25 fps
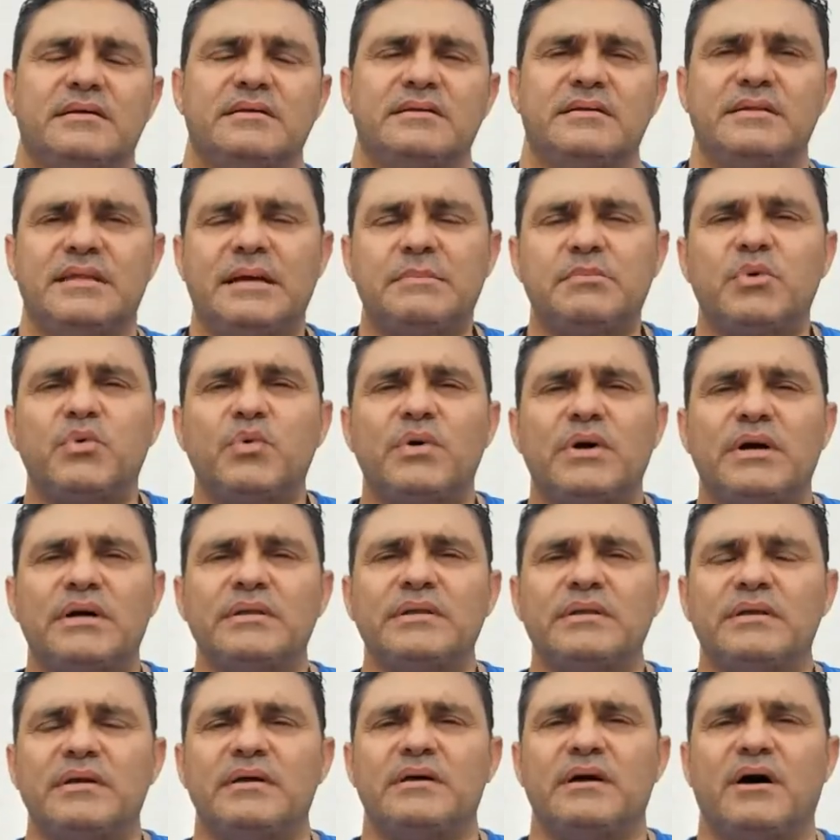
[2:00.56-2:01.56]
Number
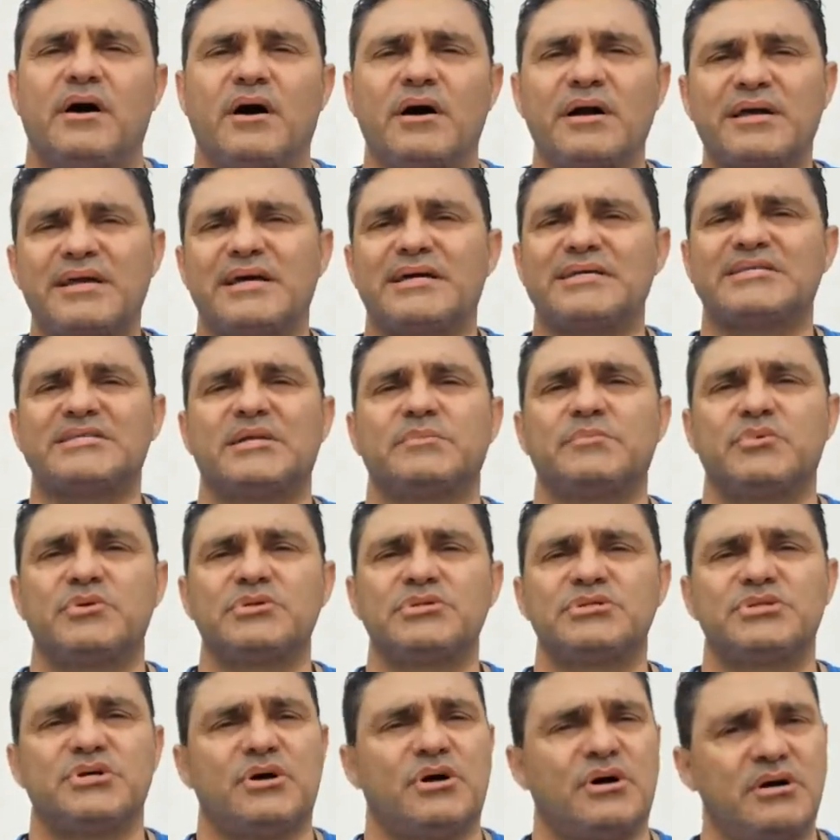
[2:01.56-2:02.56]
1, our
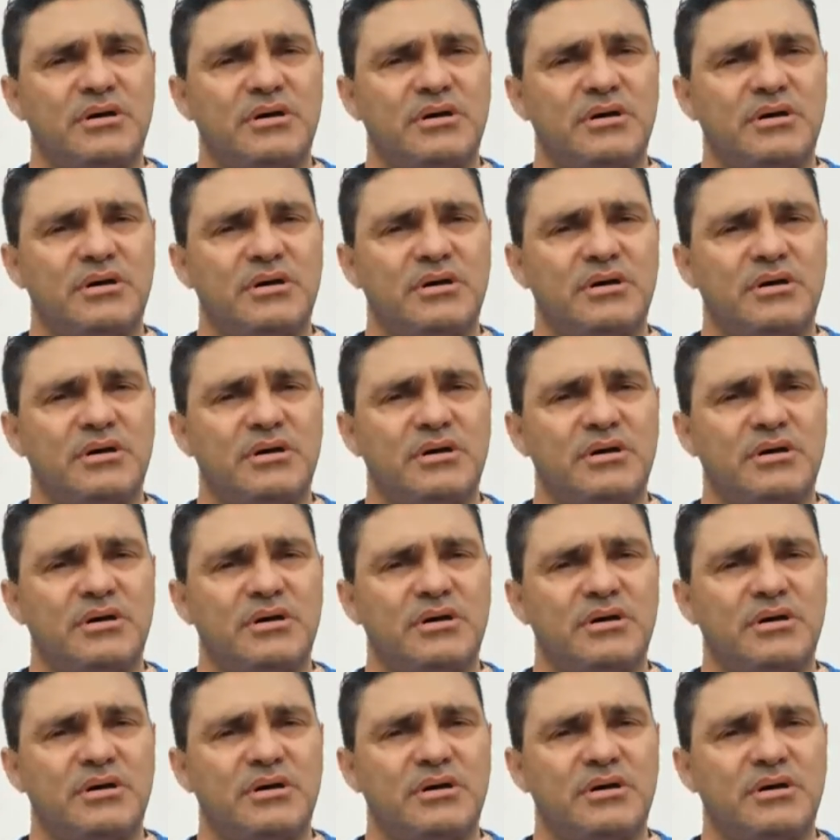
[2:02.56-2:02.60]
customers are